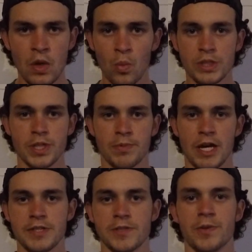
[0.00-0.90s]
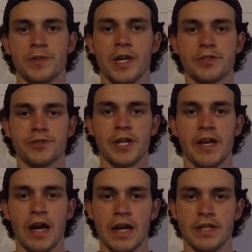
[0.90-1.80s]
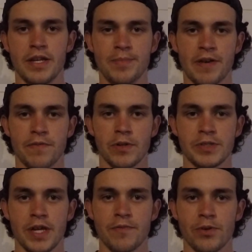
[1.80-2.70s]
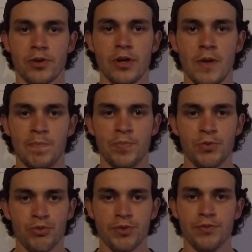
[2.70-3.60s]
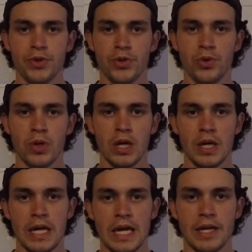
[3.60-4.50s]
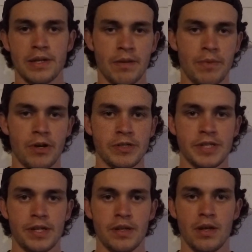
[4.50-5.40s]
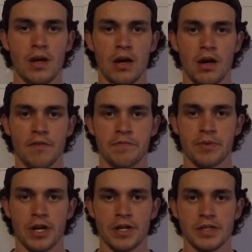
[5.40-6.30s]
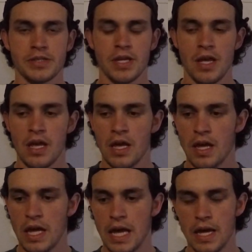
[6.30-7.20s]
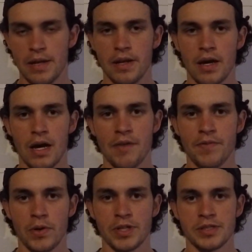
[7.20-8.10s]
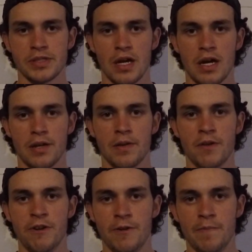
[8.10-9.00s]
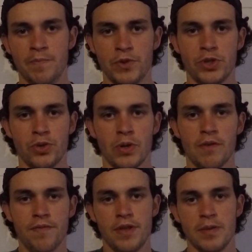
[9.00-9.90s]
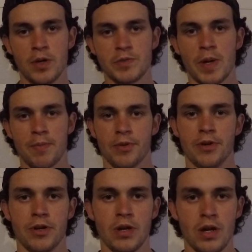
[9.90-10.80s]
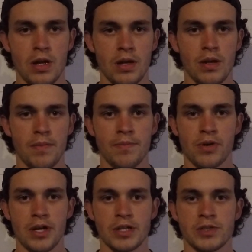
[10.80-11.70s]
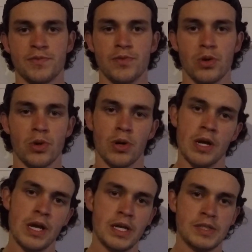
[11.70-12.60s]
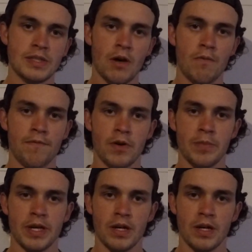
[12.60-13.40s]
What's up, guys? So yesterday I did my first ever review and comparison of products, and I focused on two of the most popular products for self-filming